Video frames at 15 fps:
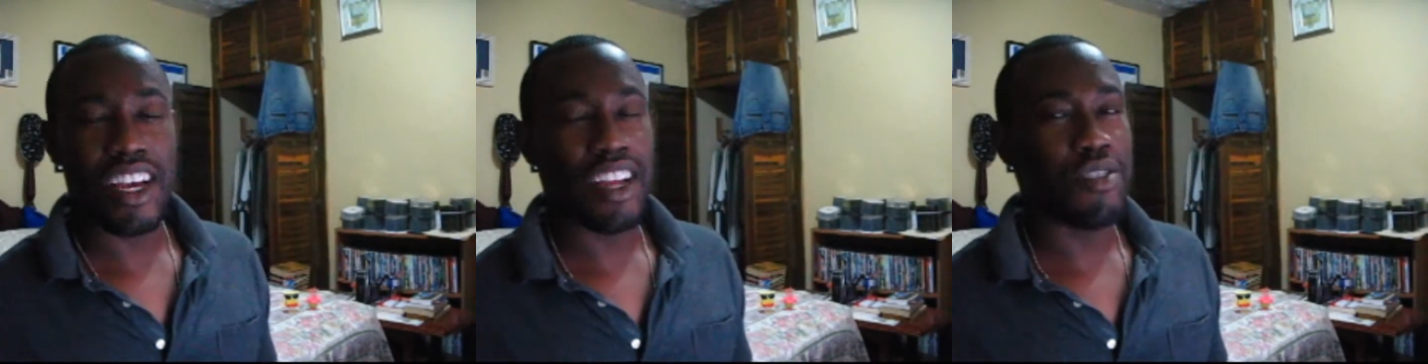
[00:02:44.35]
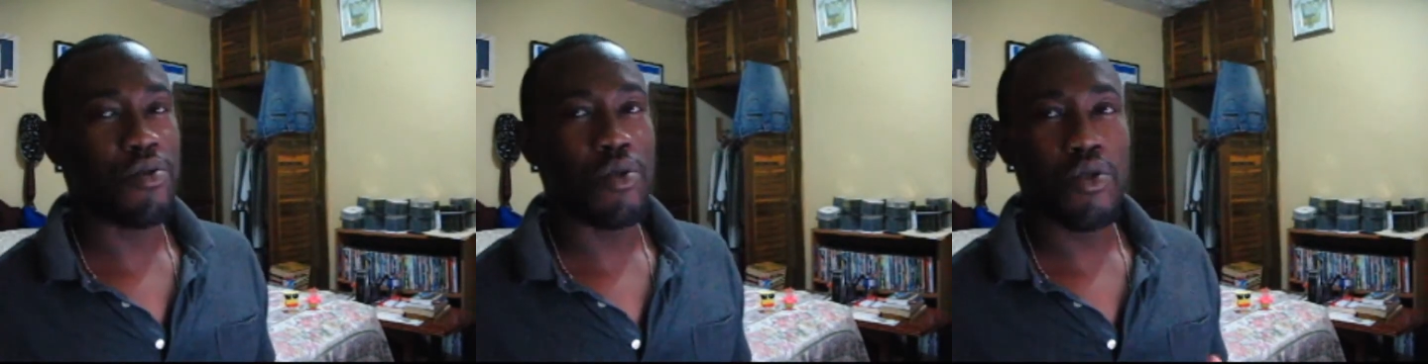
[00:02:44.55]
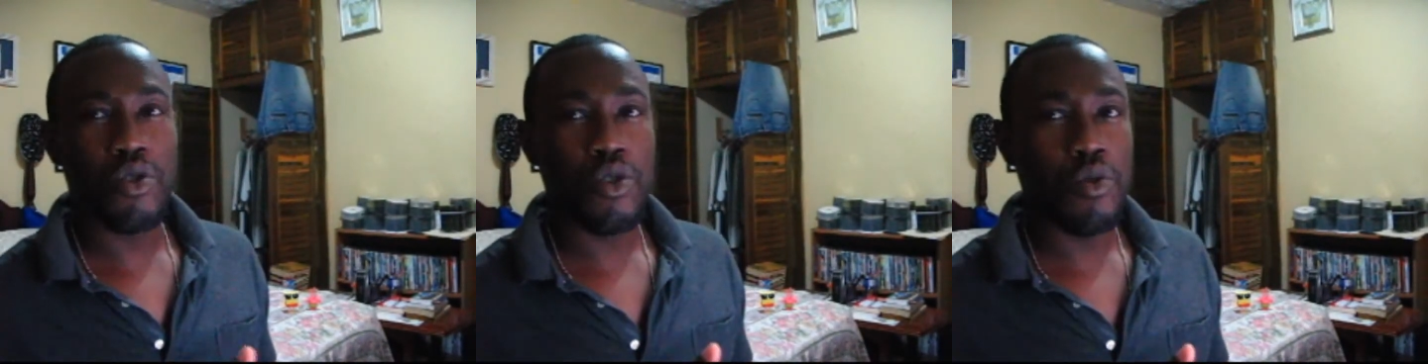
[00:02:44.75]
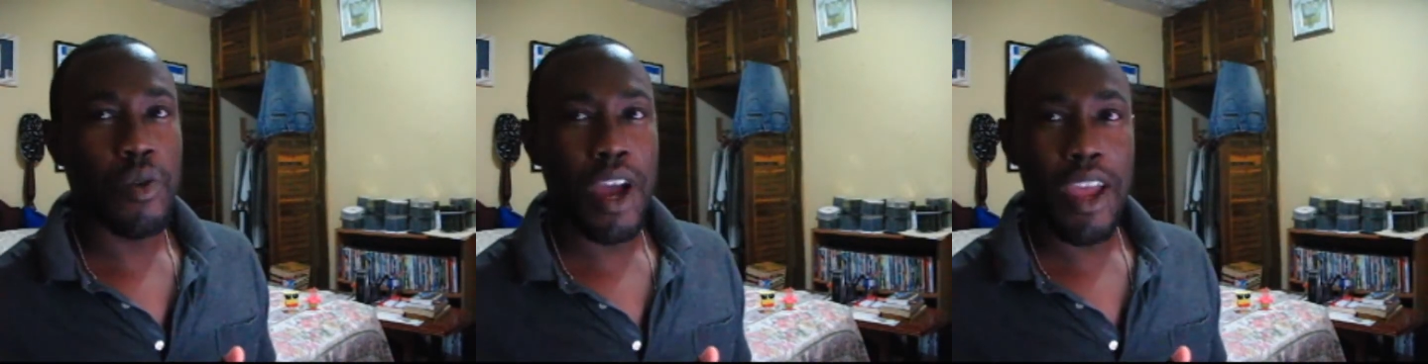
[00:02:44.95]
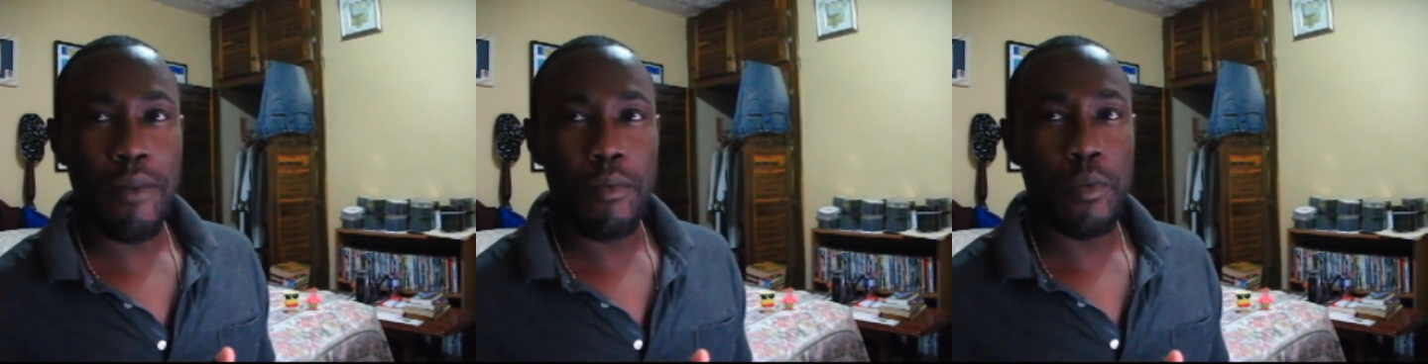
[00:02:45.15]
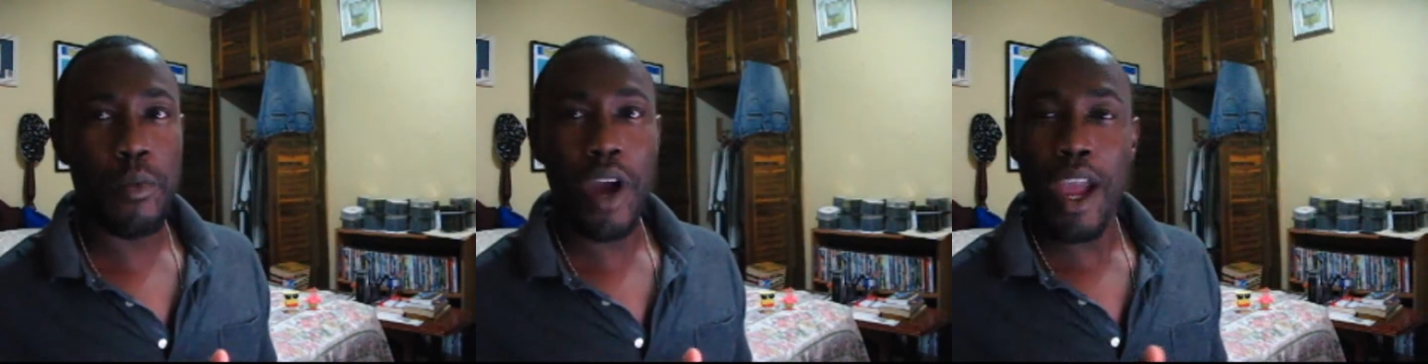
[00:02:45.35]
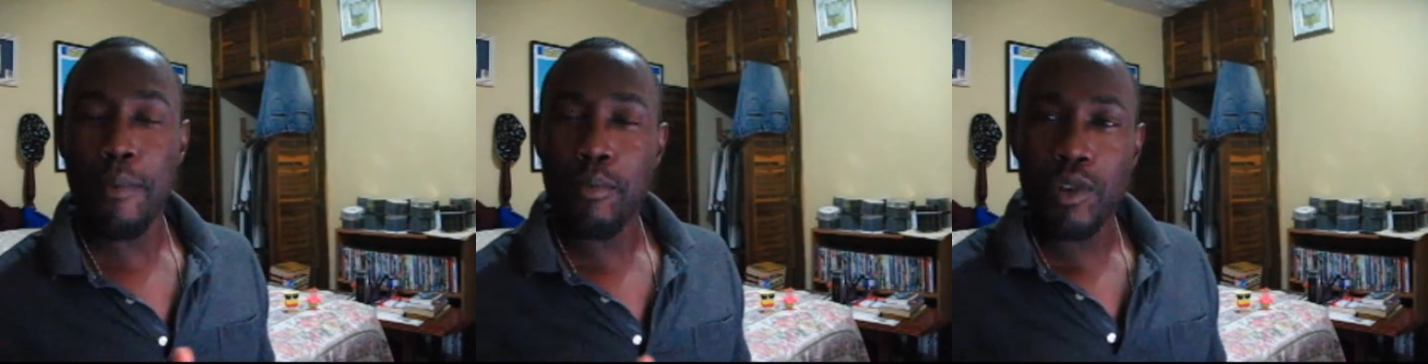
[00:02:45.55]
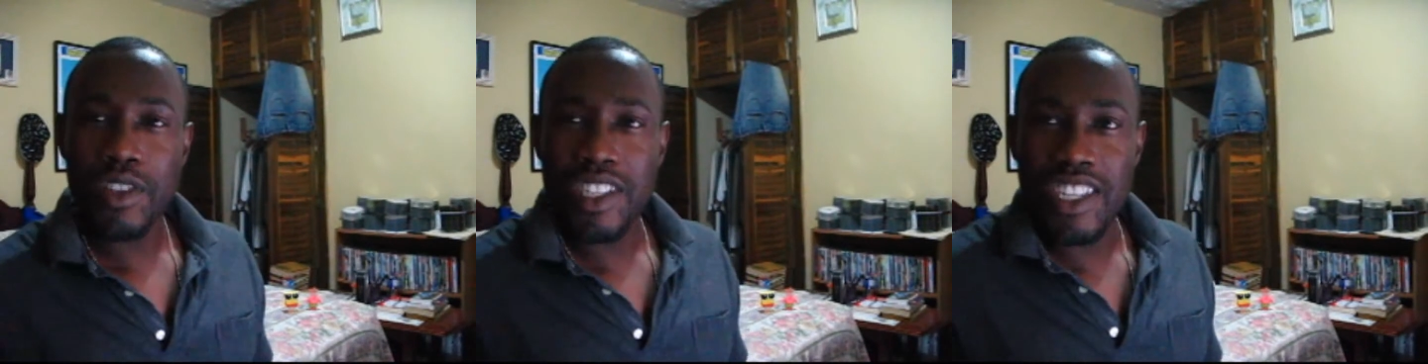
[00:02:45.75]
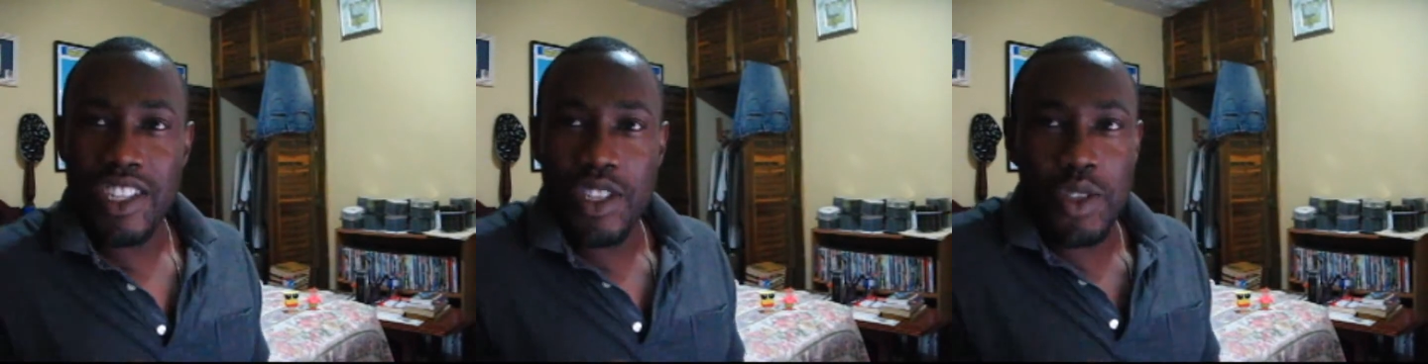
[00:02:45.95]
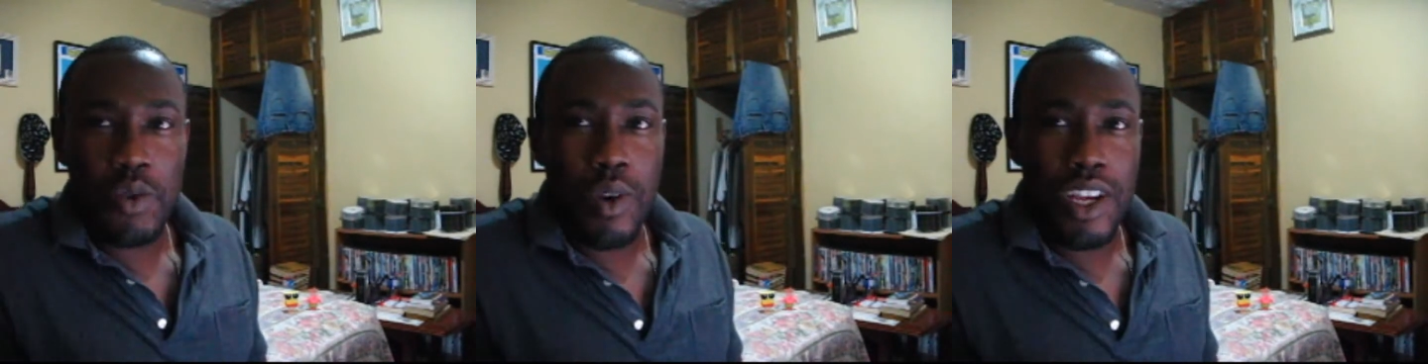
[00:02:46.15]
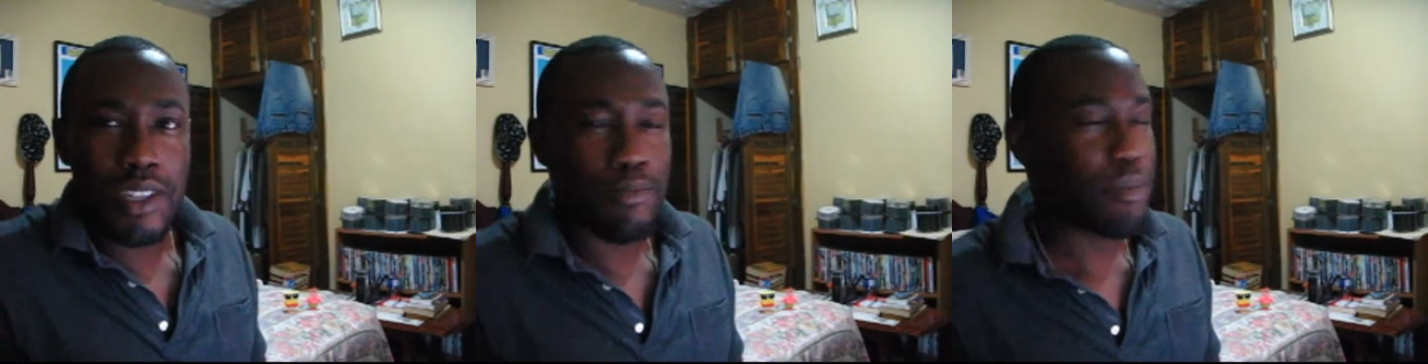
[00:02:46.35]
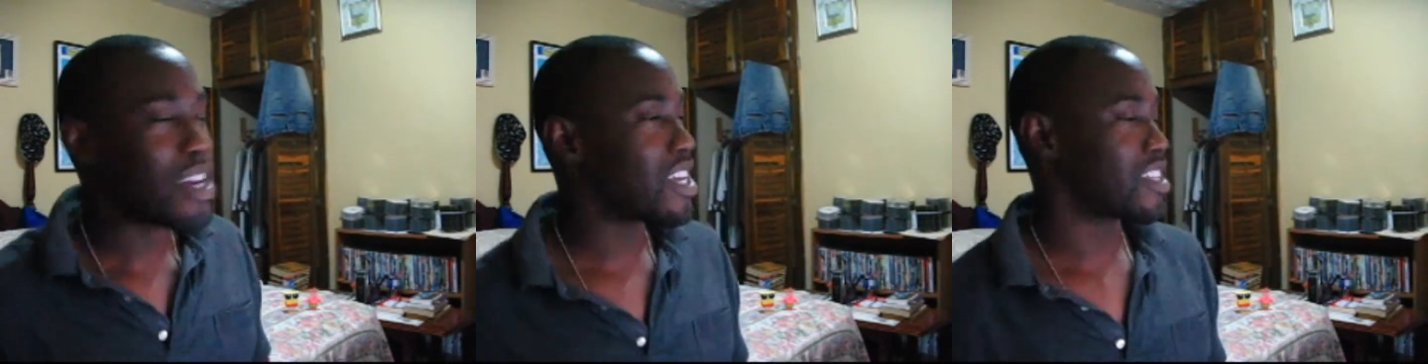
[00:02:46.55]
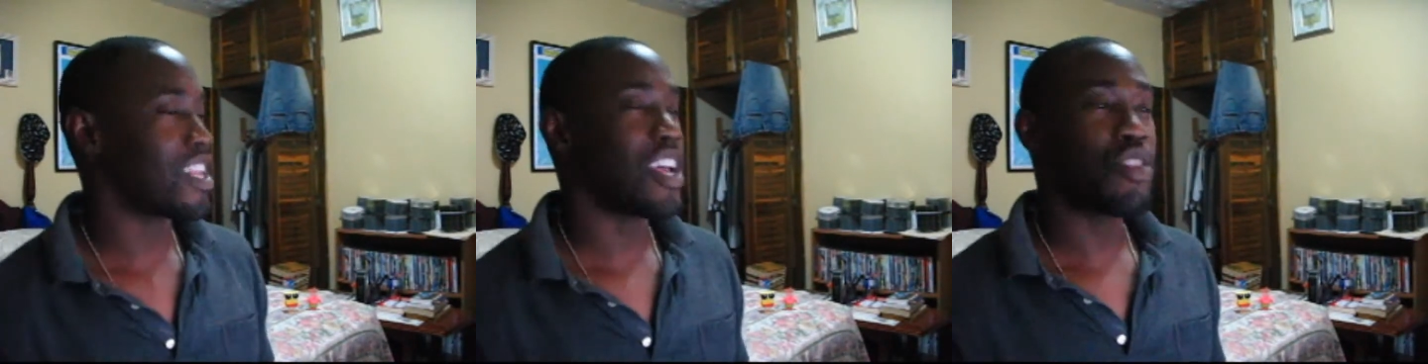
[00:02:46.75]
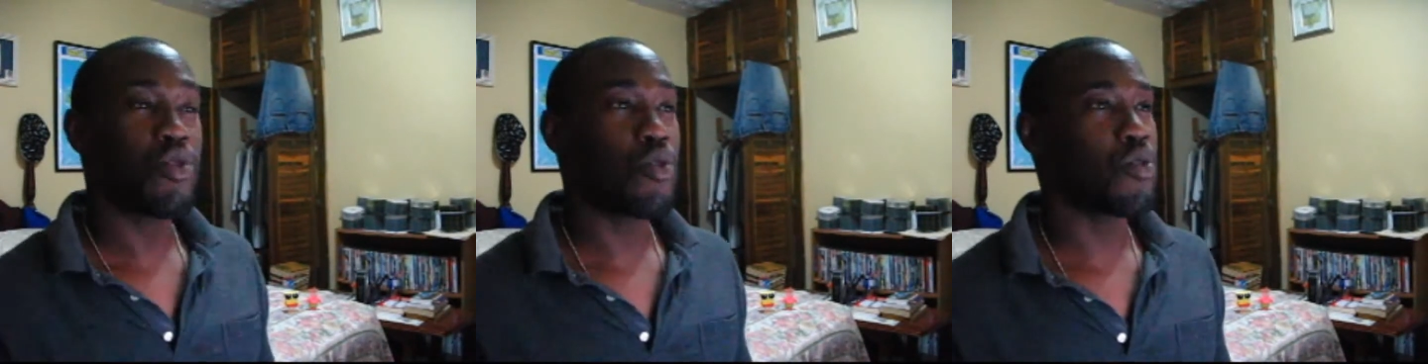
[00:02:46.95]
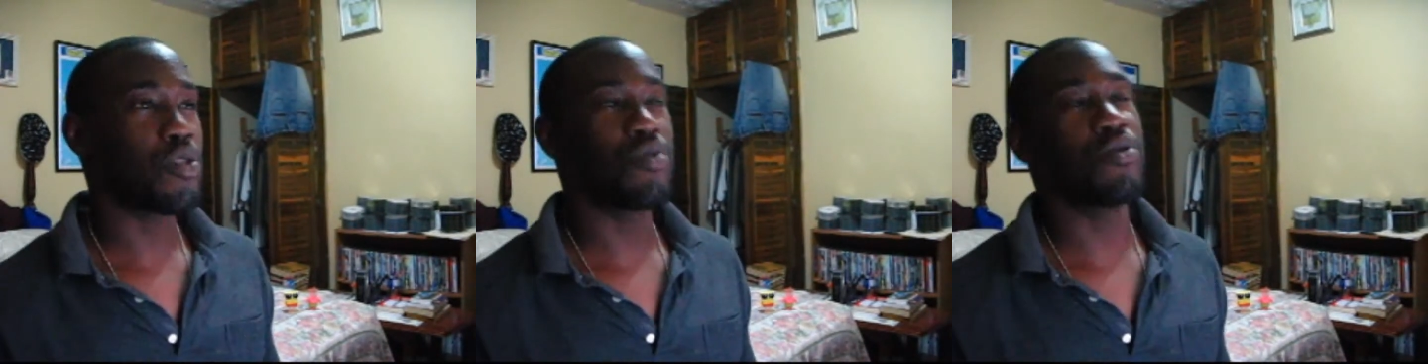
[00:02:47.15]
I don't know why why put in the sewers part. I don't